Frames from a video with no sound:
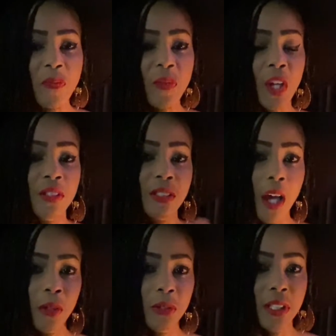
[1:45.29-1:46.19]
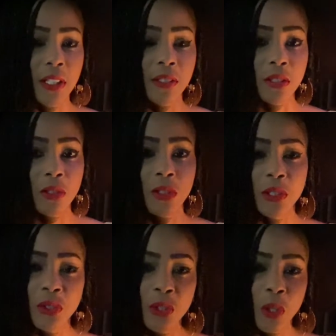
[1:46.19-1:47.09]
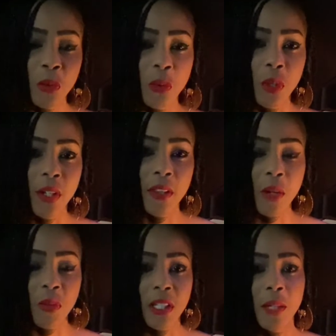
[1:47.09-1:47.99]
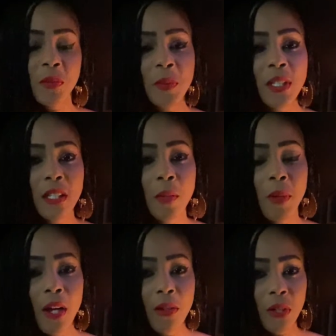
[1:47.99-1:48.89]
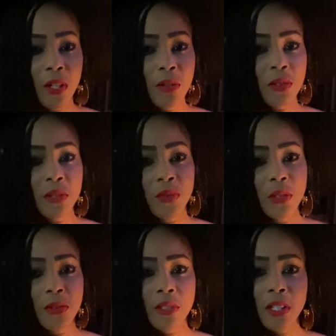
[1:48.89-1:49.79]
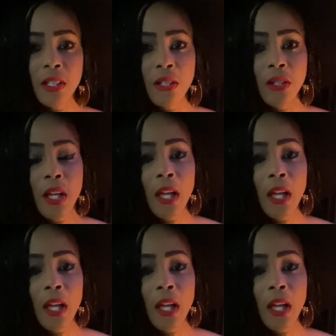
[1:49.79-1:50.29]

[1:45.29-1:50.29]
Well, Socrates is this noble one that we keep speaking about hundreds of years later,